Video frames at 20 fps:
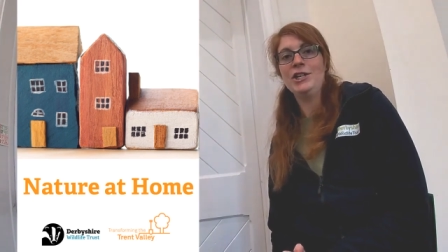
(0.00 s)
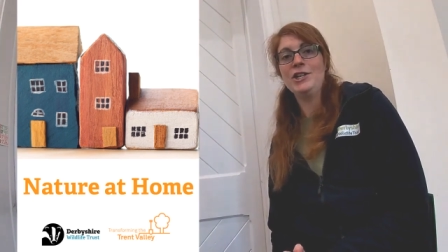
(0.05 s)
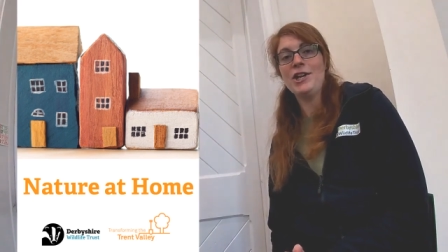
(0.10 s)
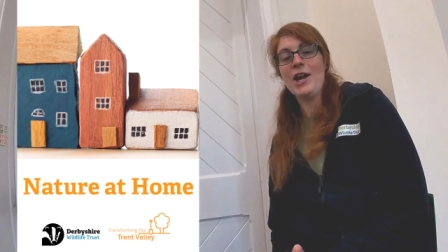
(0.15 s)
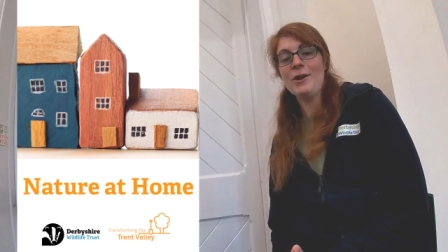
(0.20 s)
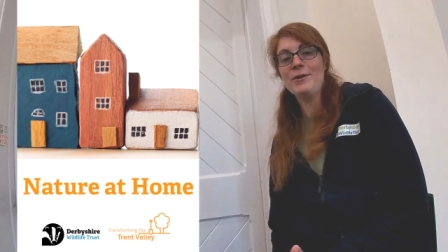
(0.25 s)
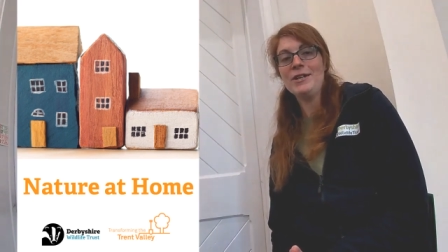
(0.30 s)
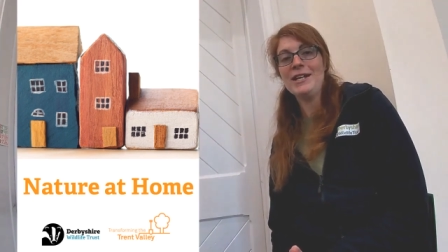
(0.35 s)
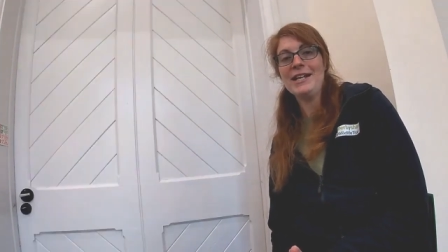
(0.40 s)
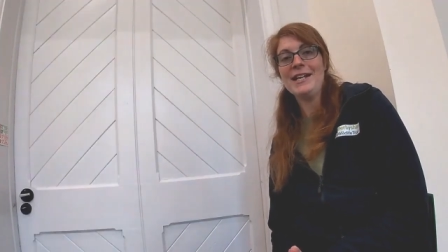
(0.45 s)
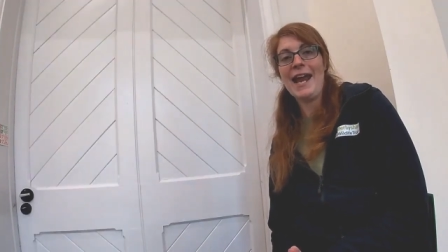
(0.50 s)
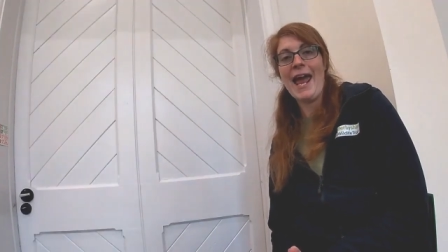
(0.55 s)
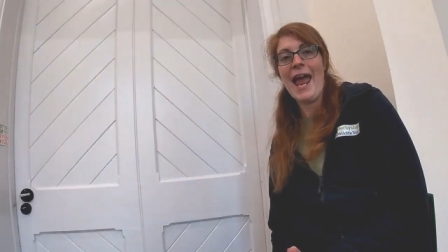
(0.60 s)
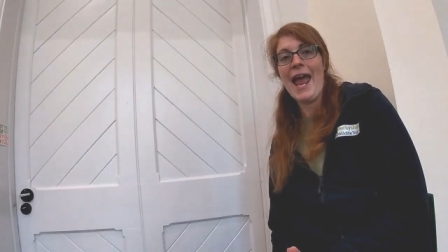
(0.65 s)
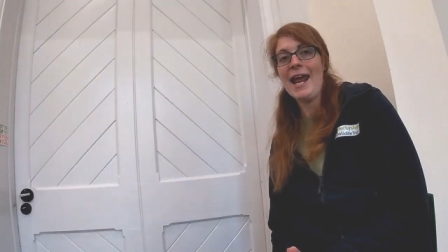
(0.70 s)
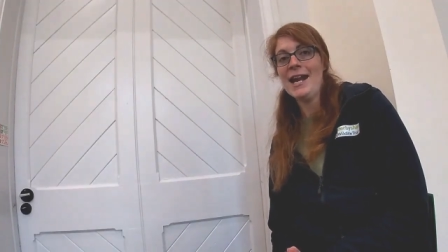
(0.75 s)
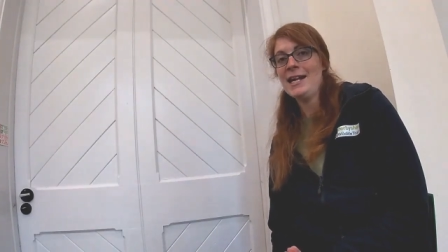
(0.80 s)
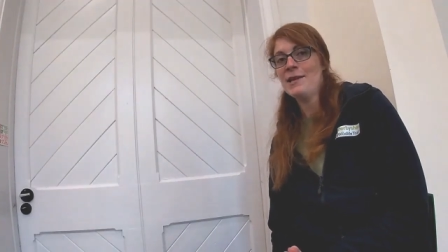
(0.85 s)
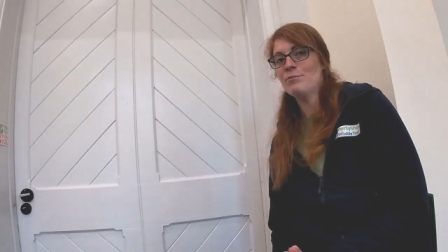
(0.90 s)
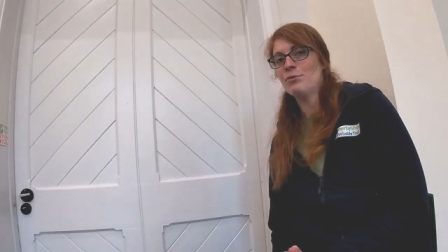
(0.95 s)
You don't need
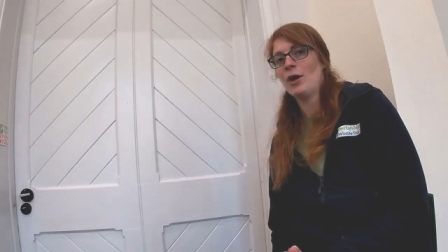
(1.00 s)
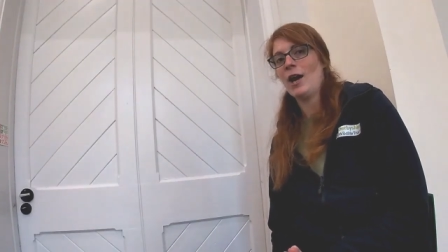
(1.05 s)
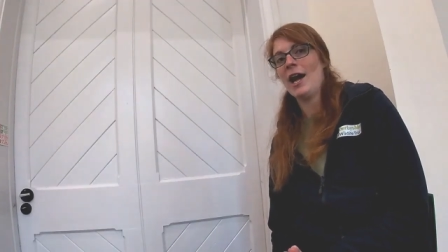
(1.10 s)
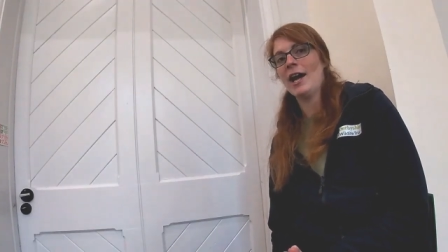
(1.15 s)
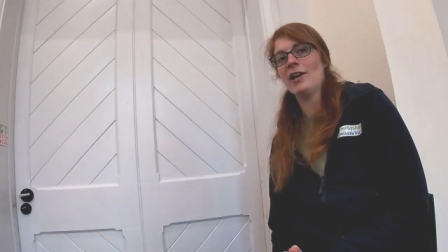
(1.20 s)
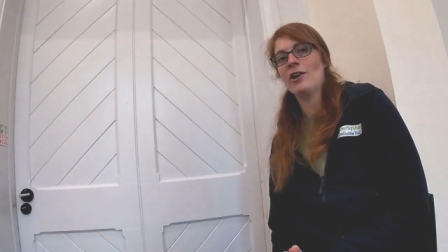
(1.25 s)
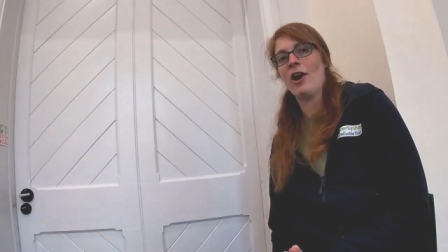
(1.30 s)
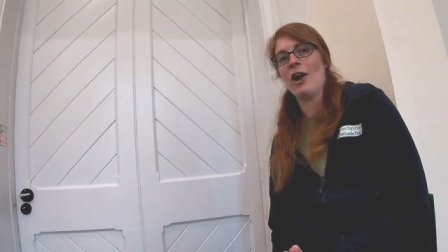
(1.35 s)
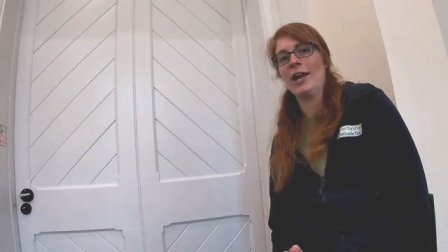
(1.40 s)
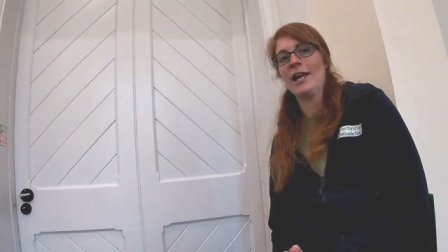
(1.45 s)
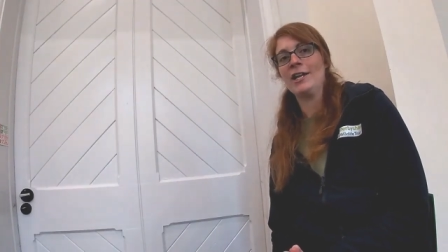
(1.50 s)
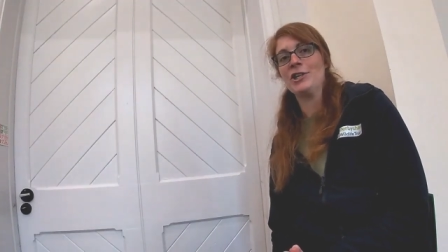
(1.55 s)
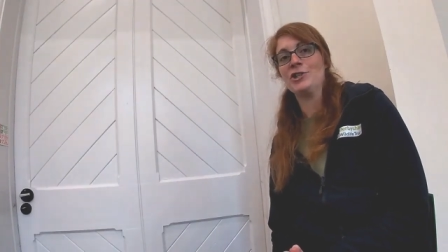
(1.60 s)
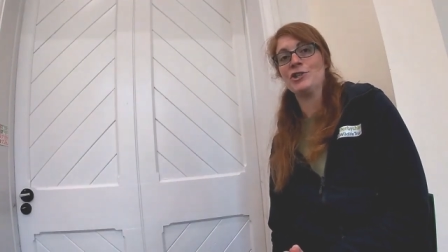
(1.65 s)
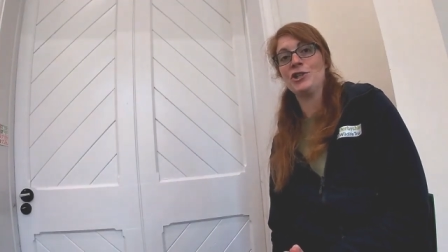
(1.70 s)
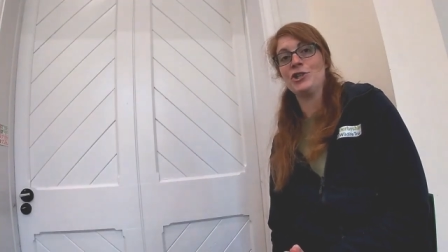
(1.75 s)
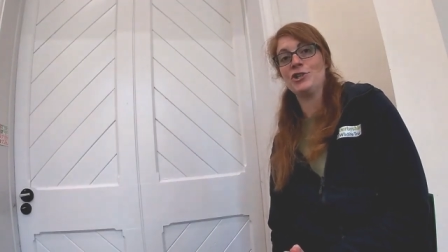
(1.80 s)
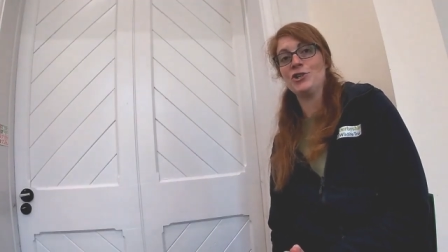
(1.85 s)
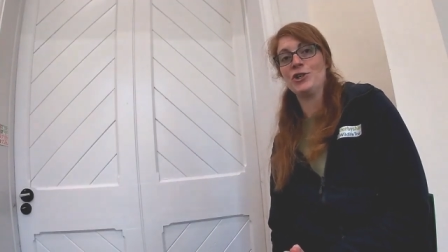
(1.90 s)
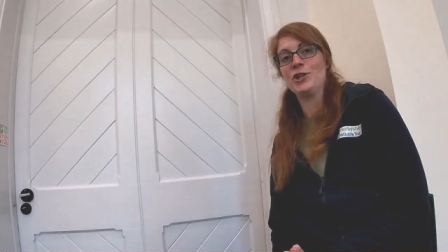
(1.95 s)
any prior
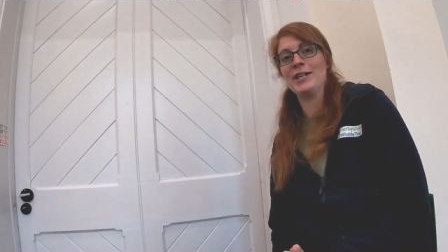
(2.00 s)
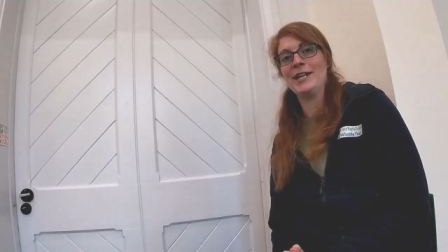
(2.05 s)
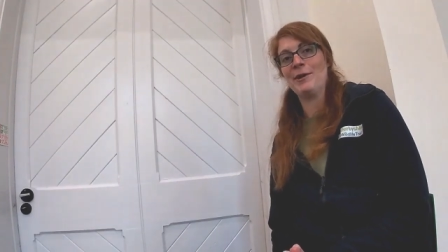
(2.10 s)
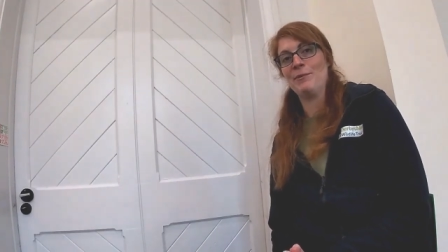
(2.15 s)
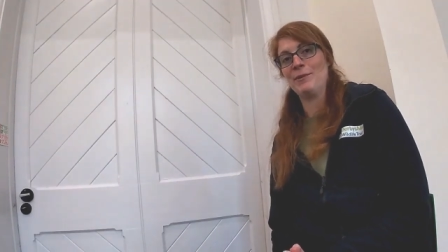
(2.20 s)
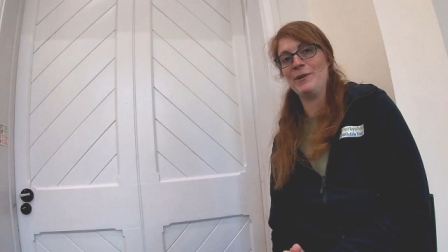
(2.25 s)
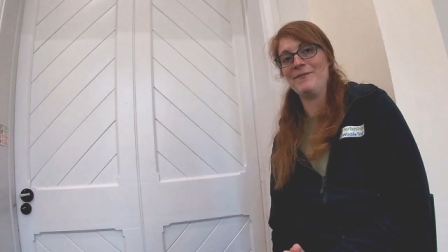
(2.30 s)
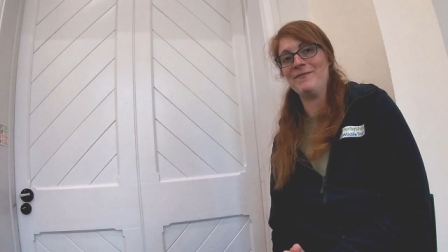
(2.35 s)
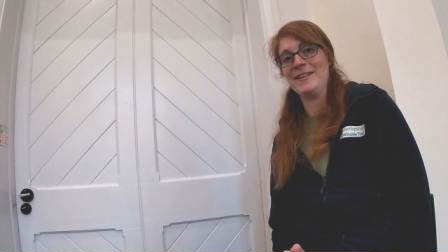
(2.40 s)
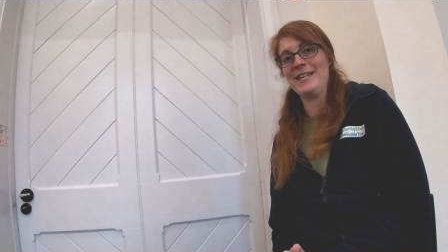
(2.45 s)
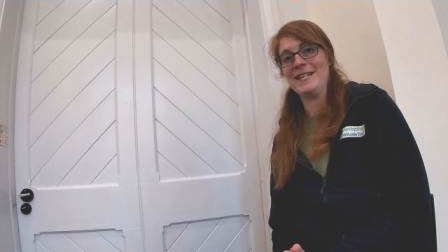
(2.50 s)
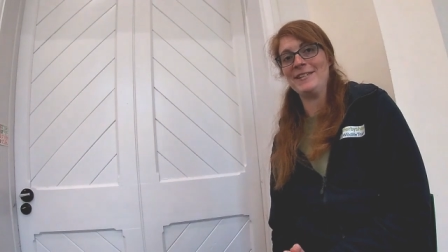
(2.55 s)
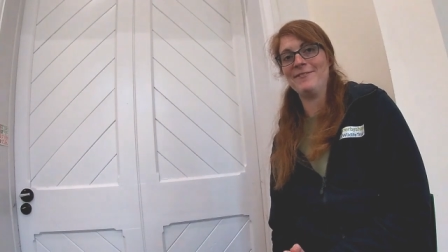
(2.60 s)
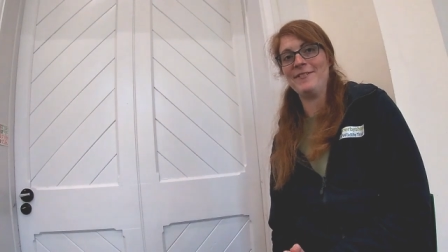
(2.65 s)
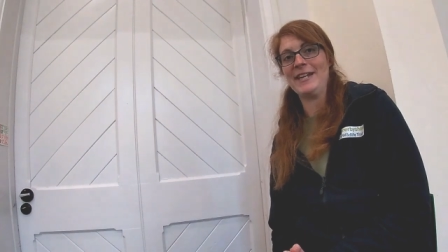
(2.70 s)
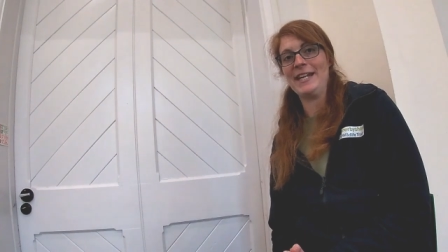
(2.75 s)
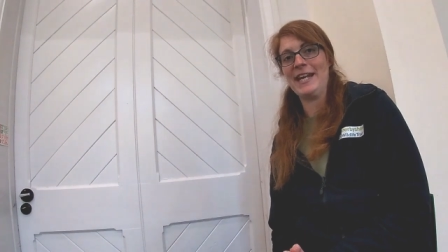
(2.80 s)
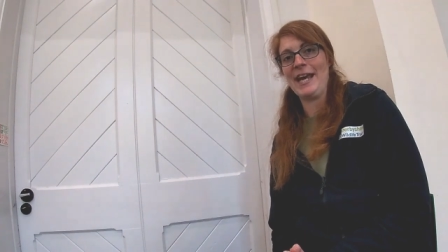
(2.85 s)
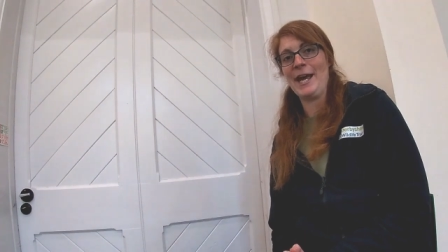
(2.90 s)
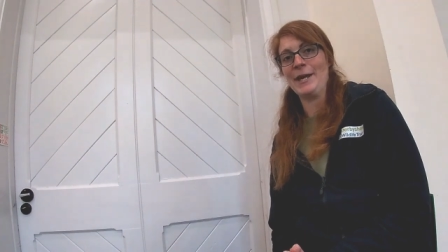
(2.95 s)
knowledge to join in with
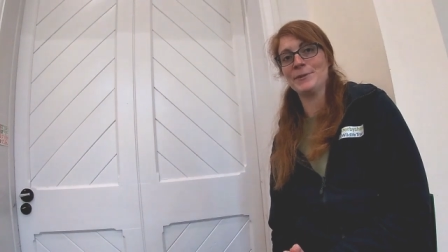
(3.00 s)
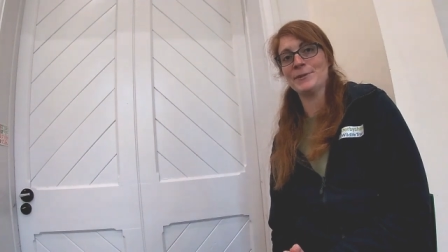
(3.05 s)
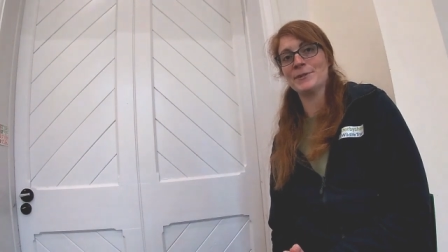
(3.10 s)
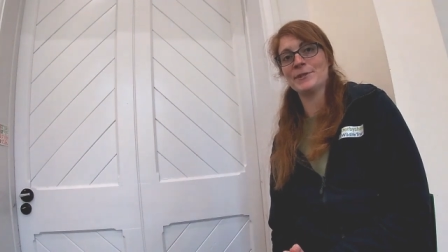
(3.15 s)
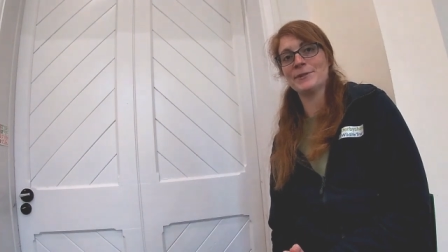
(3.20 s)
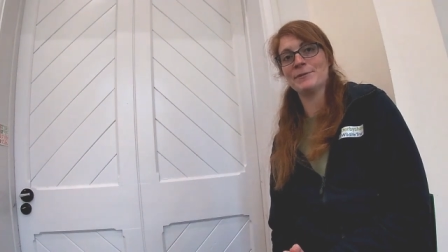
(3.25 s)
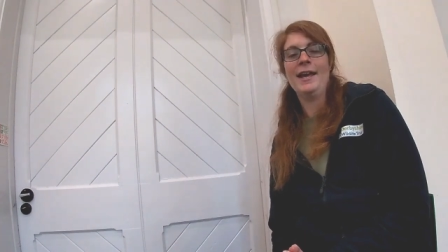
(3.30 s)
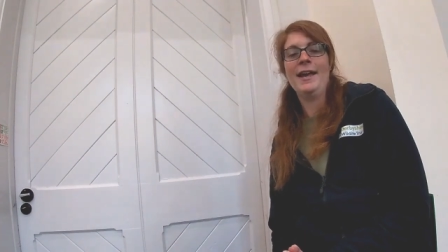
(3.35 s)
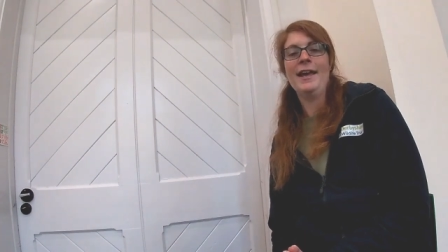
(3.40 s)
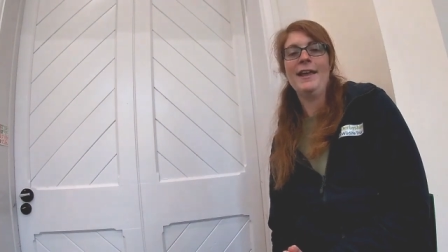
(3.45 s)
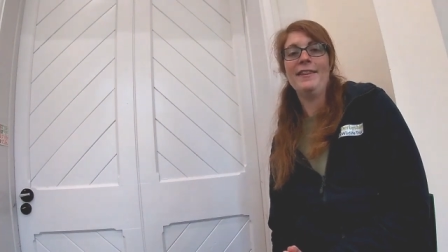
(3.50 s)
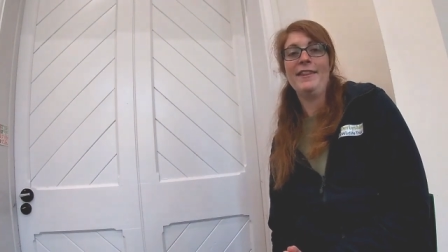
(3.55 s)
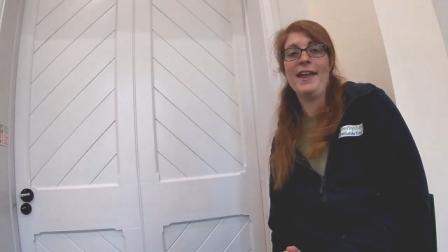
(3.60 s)
these videos.